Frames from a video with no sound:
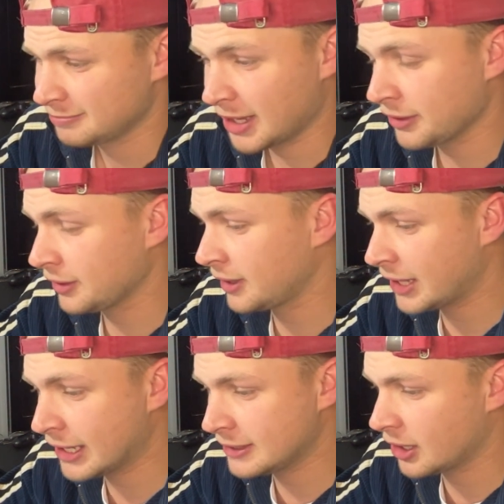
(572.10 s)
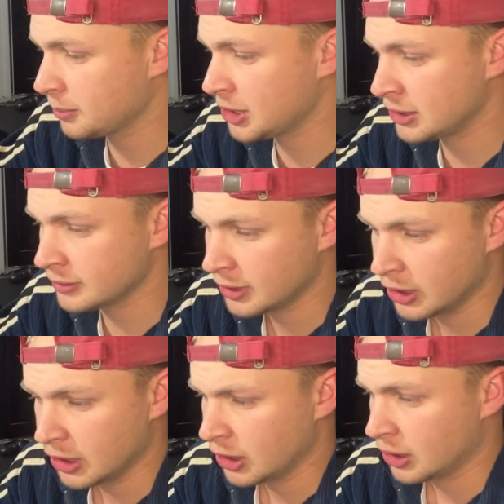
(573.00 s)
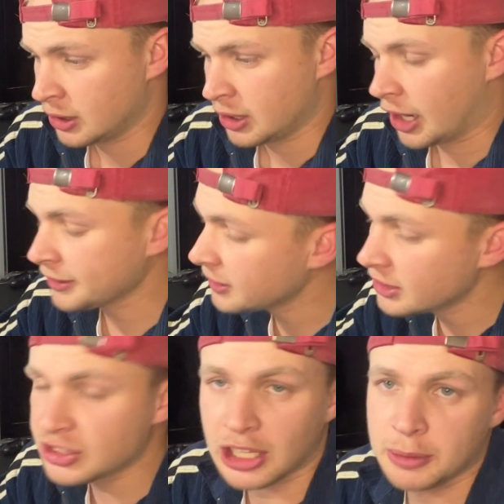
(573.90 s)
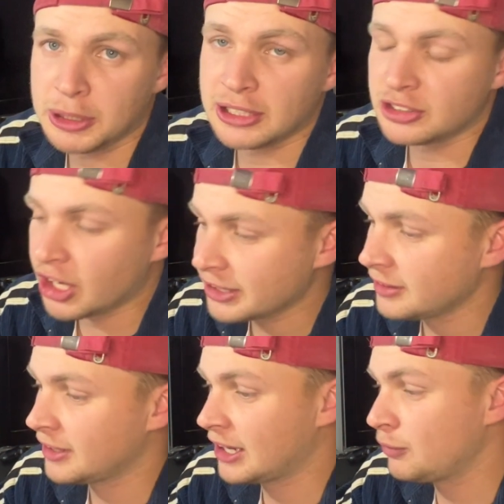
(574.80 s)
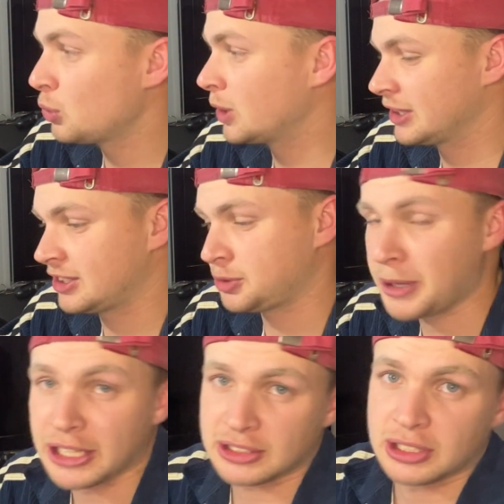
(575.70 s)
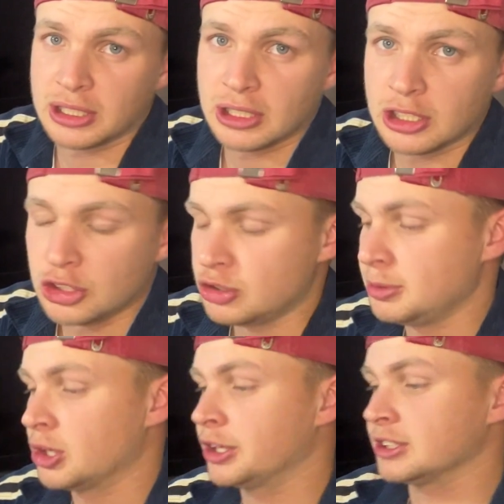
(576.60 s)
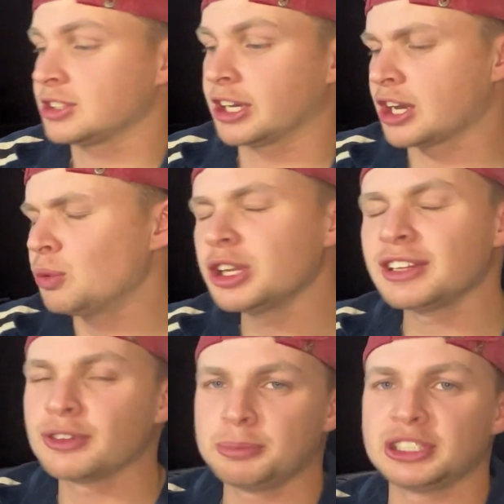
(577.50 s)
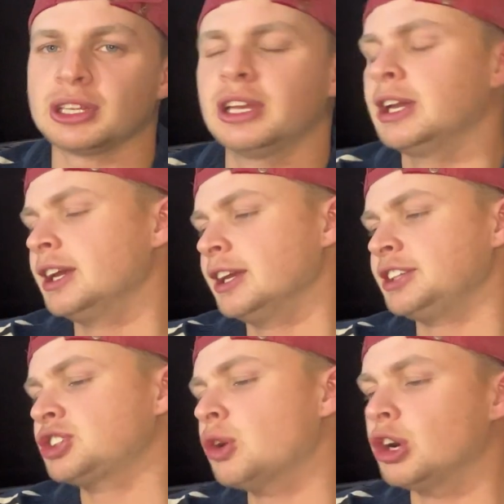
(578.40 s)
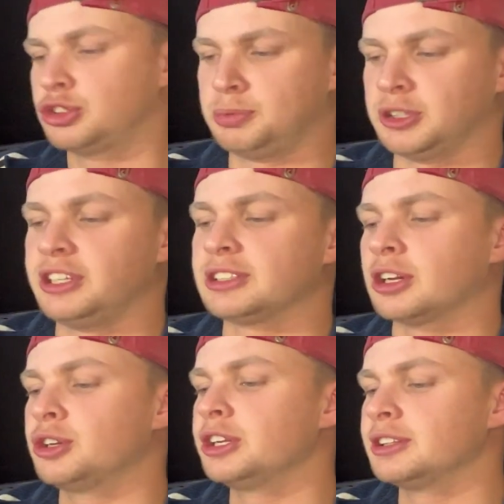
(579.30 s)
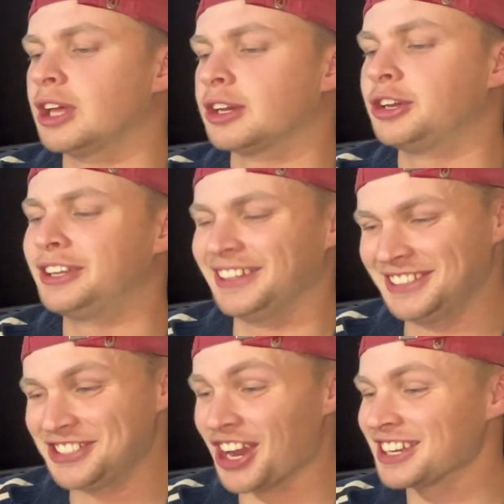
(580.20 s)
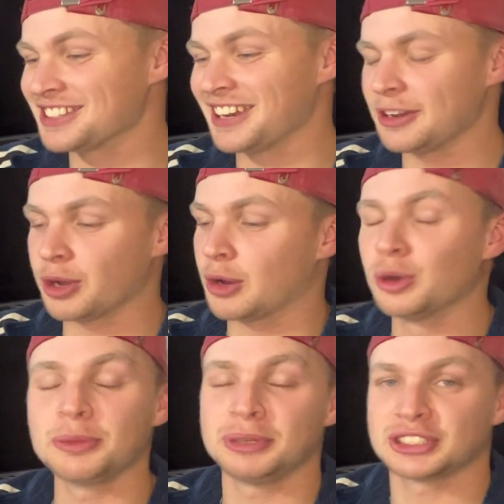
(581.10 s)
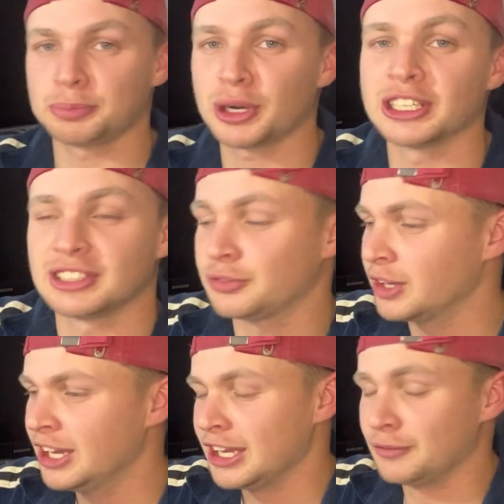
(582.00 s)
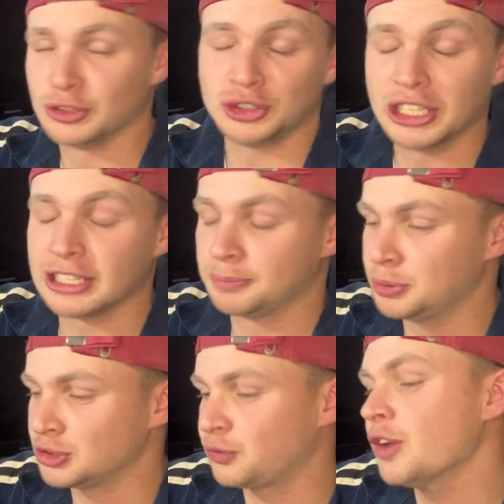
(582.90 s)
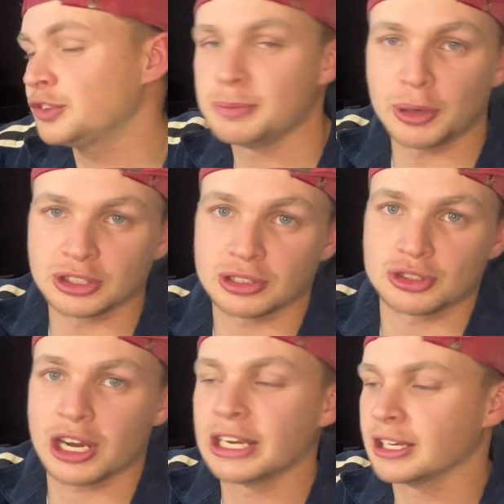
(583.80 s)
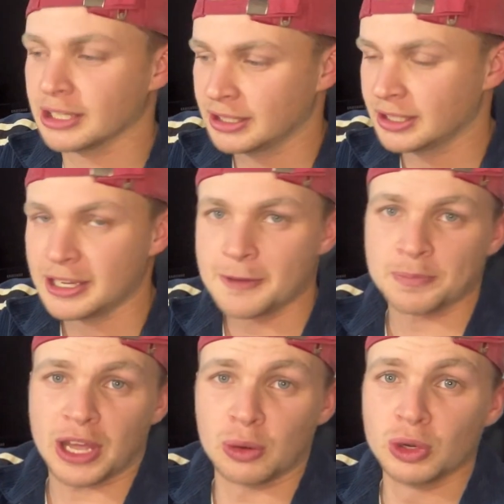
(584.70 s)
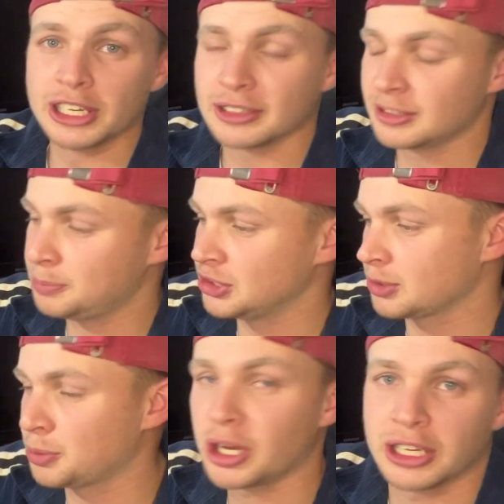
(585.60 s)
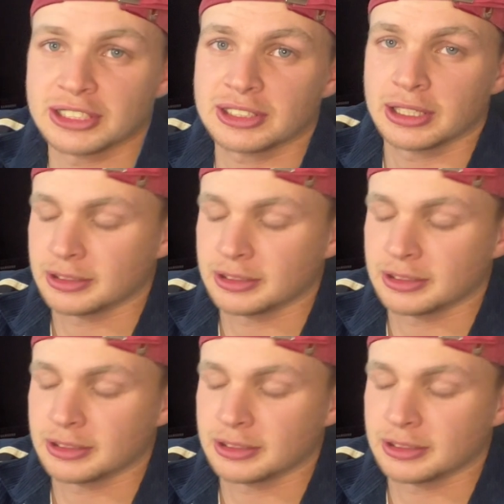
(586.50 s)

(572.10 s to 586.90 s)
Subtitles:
than that, I mean, I think it's going to be tighter than everyone expects, to be honest. Like, I wouldn't even be... It's so hard to predict. I couldn't judge it anyway. I wouldn't be surprised if New Zealand puts 50 past Australia. I wouldn't be surprised